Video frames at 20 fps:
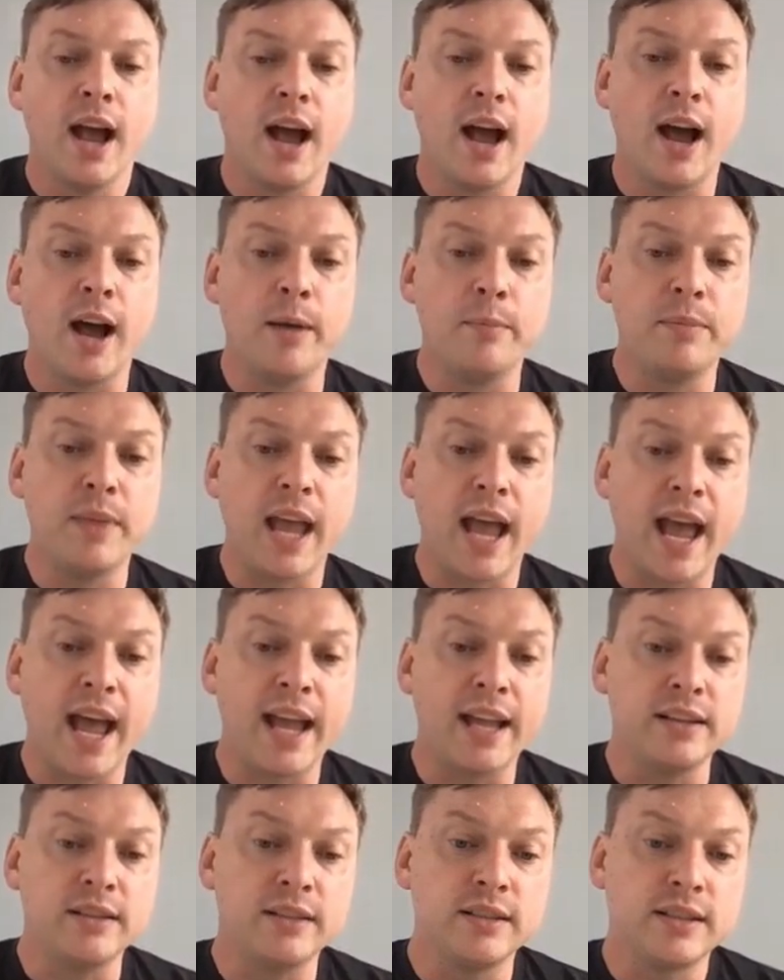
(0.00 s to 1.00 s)

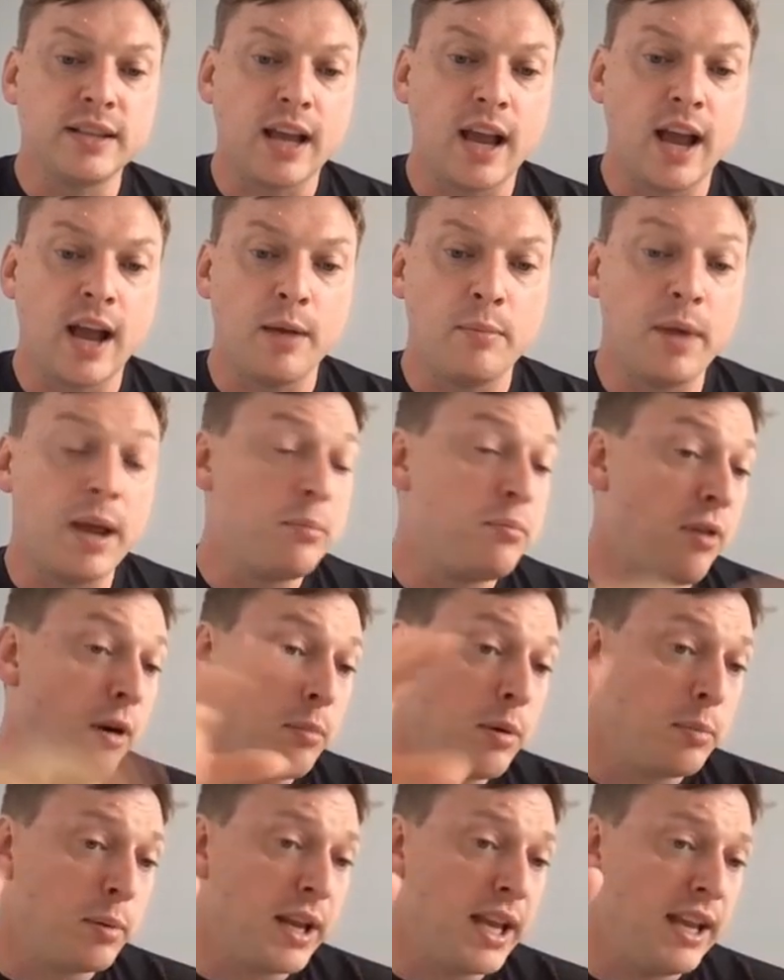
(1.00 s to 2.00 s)

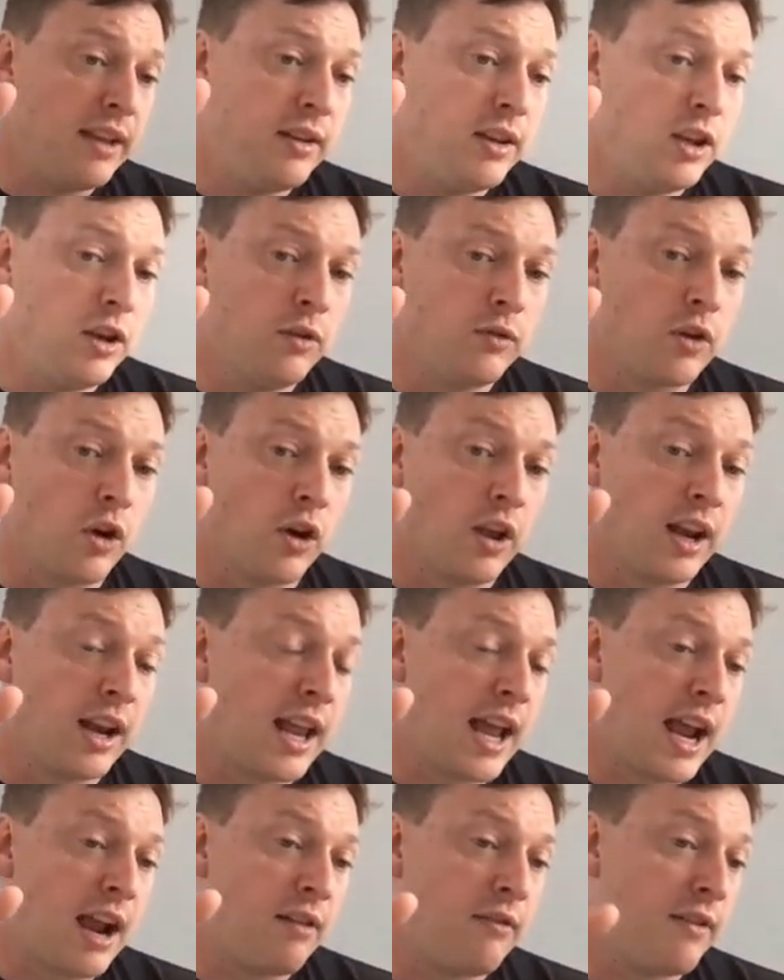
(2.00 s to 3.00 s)
Probably you've got a
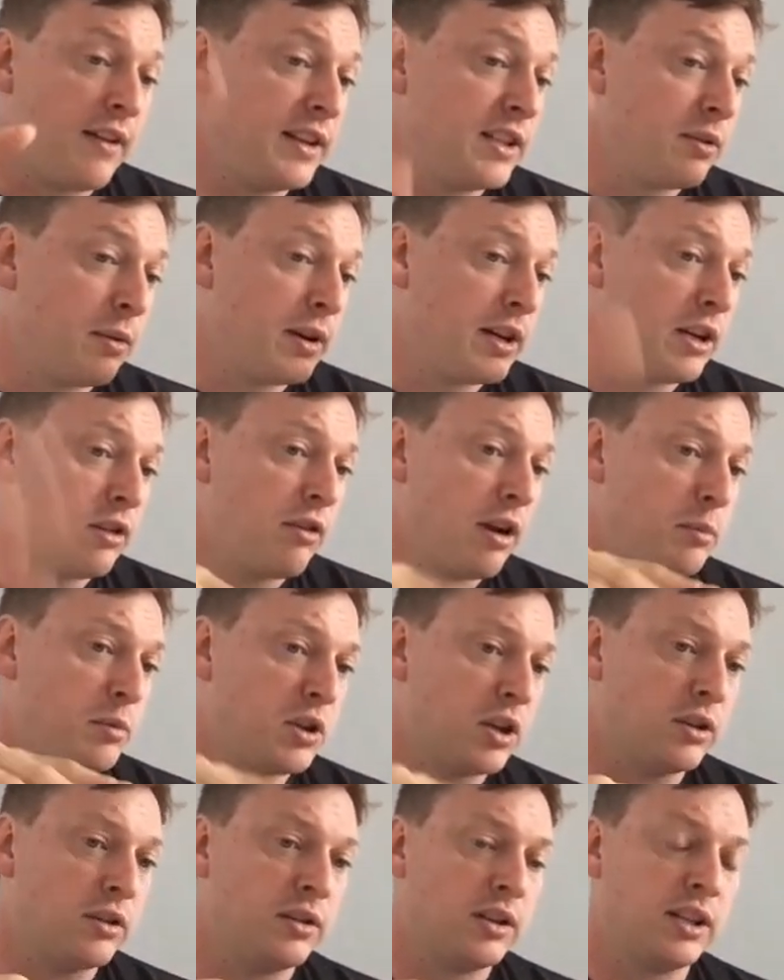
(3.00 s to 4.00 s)
layer of end-to-end
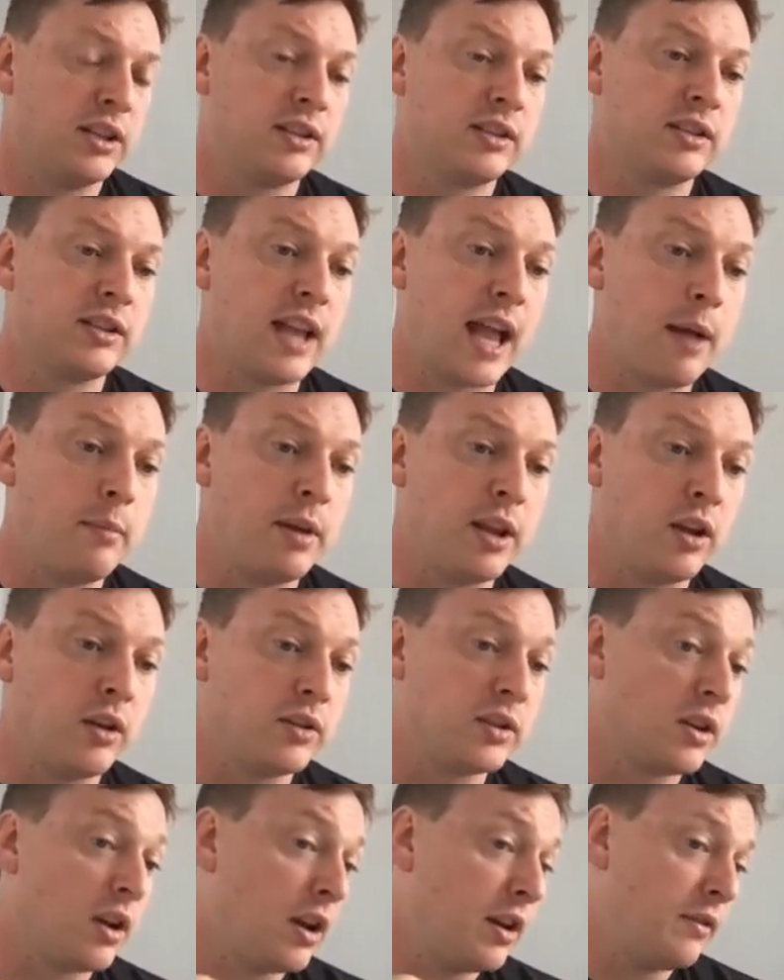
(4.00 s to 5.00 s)
encryption that's happening
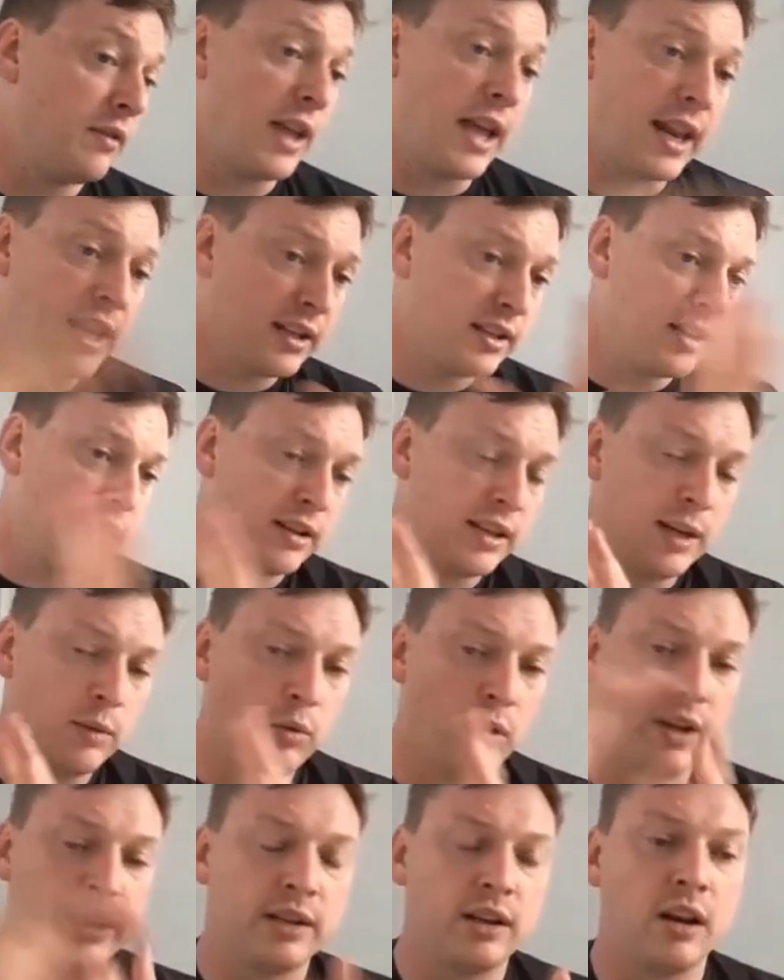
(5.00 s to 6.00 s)
inside of there. That's certainly
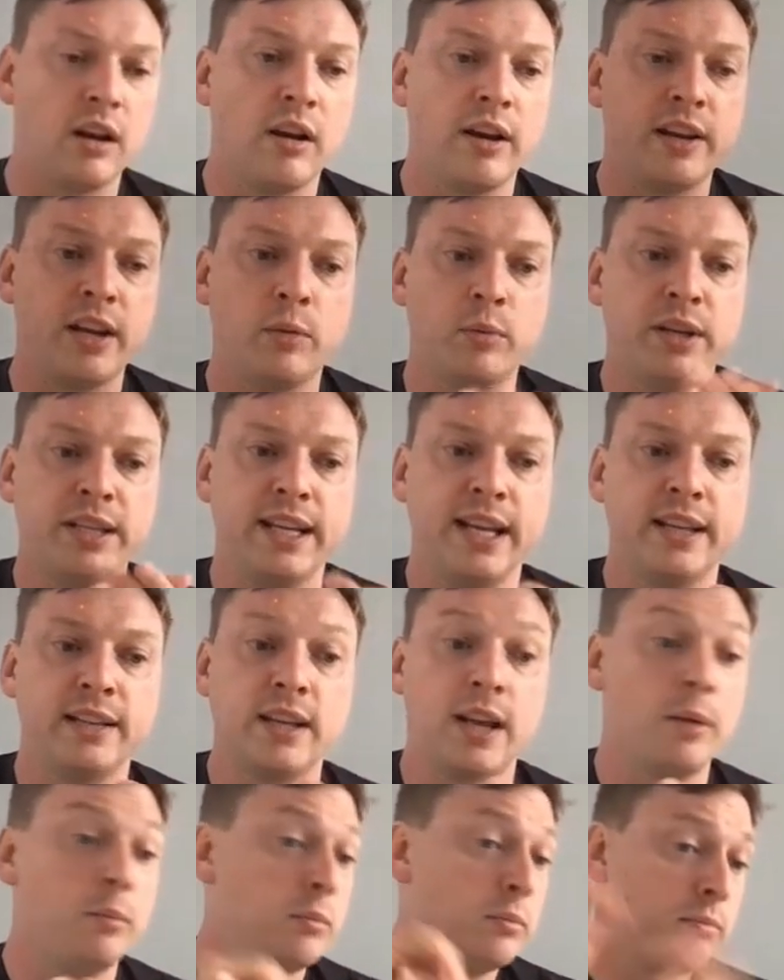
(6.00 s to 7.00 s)
what in Kaleido we did.
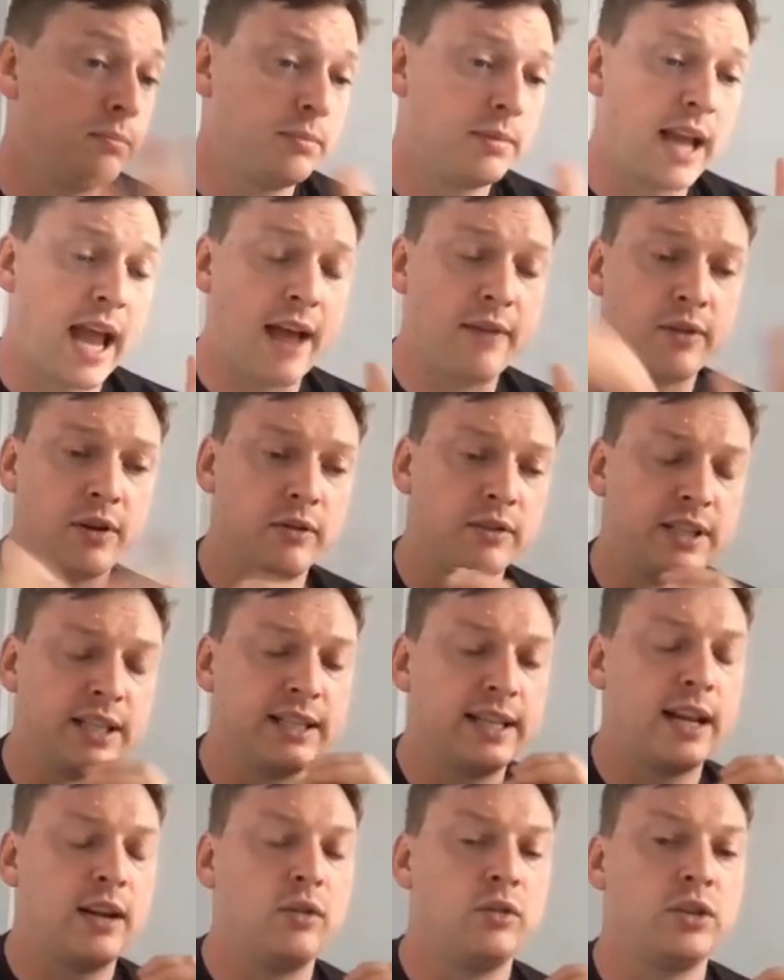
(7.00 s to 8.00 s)
Kafka is the
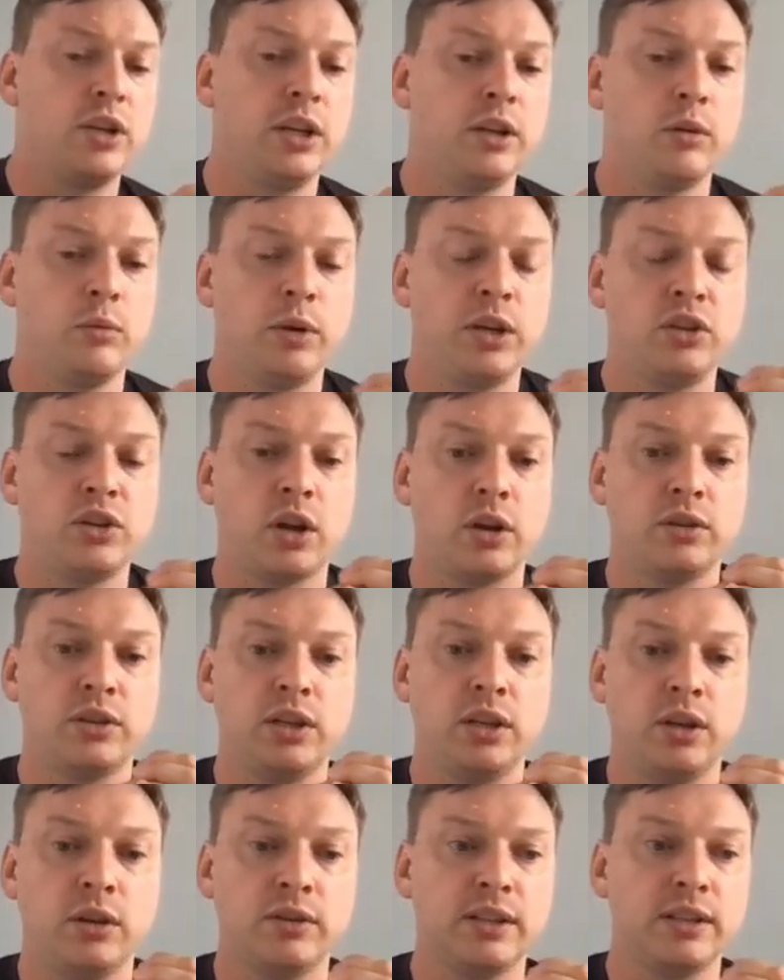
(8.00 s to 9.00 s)
technology that we chose
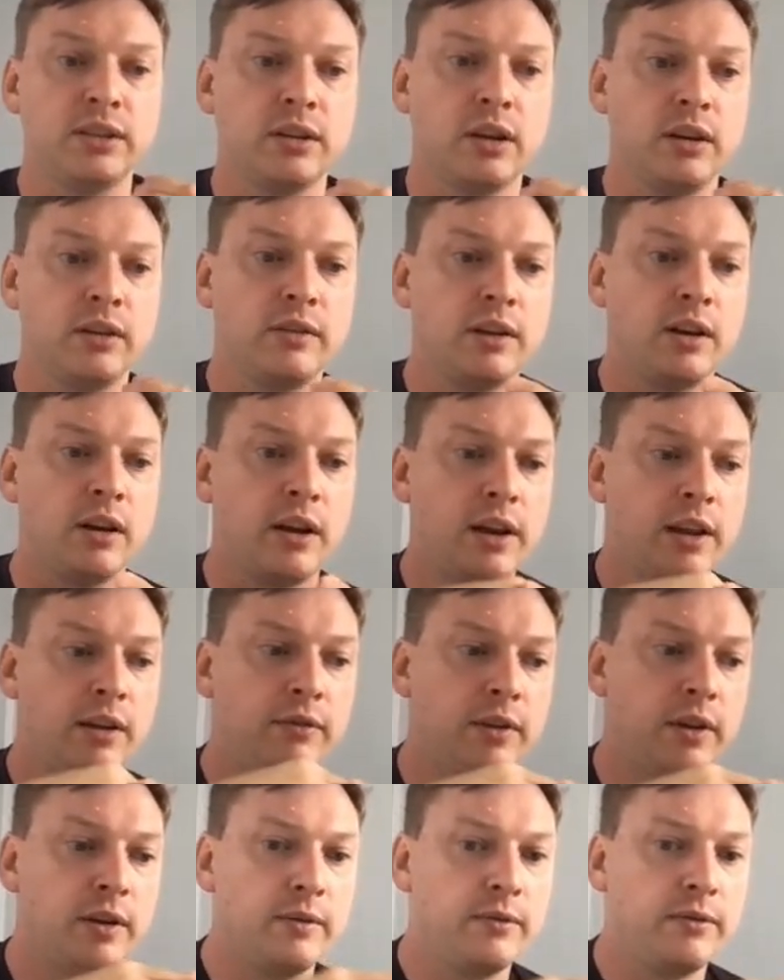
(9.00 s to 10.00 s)
to use inside of Kaleido
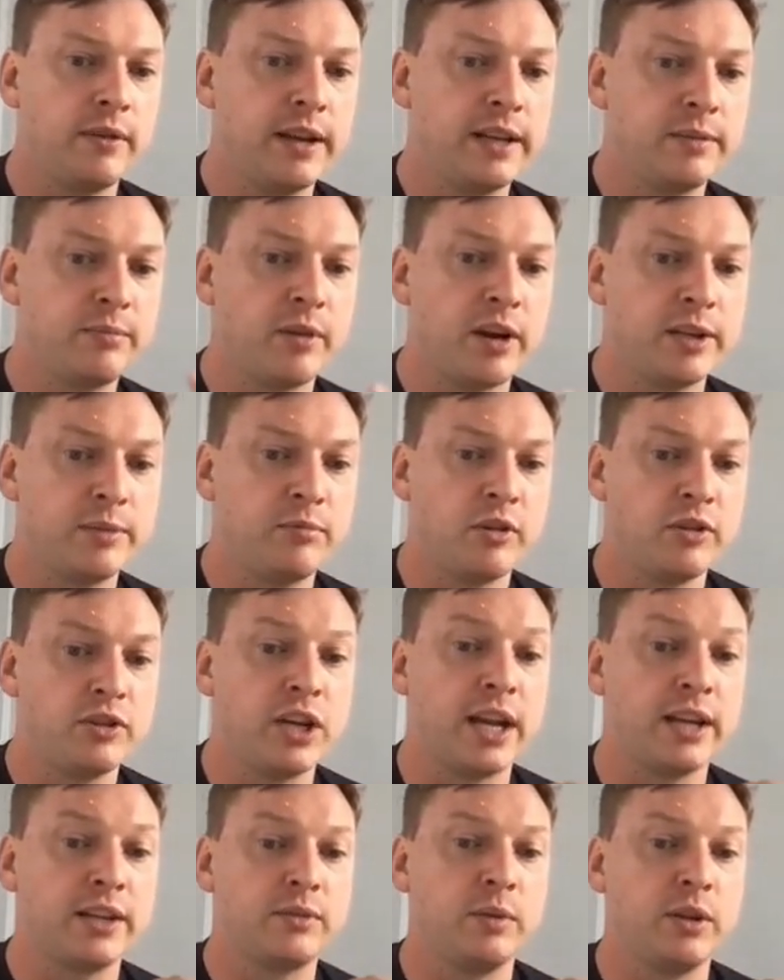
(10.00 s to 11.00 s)
for enterprise
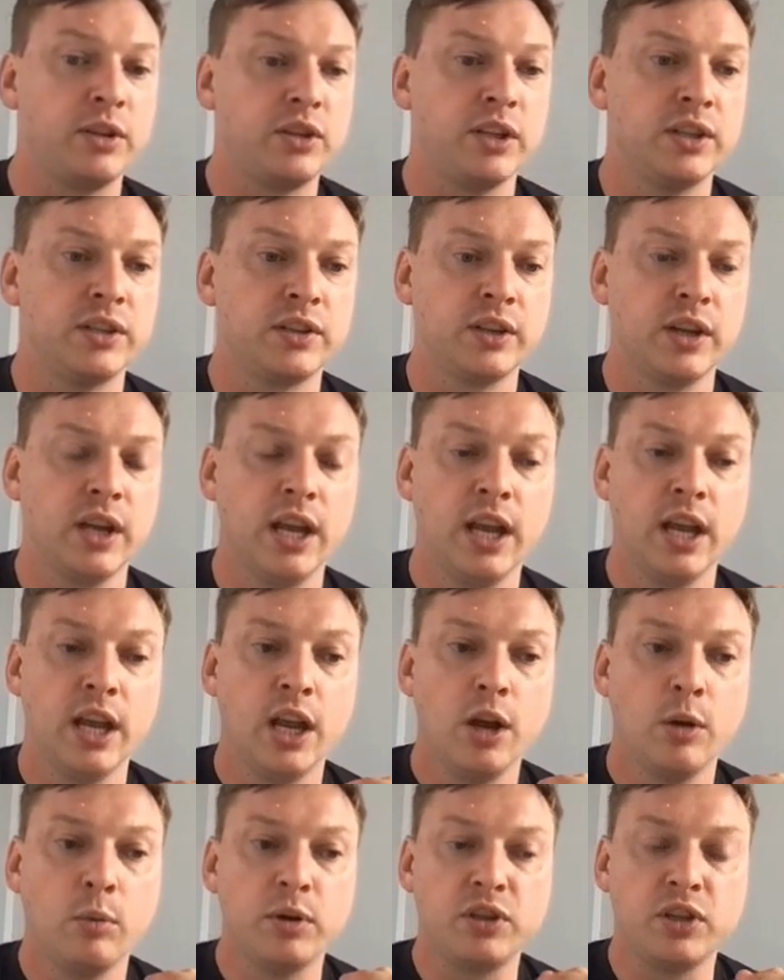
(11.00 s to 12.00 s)
projects, which is
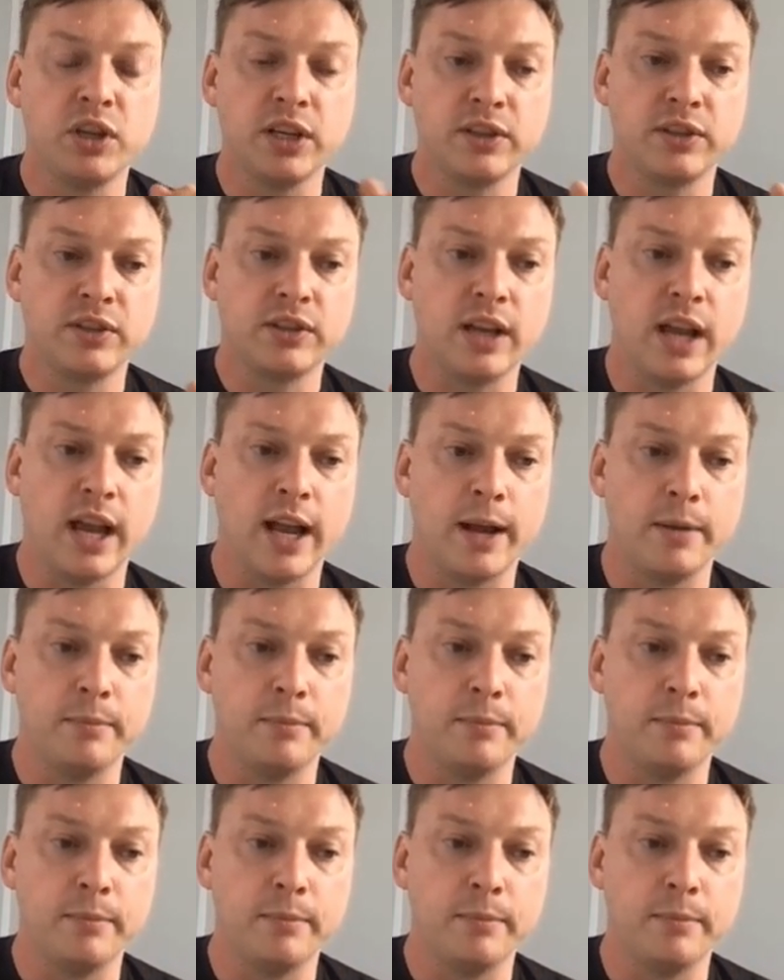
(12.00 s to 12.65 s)
which is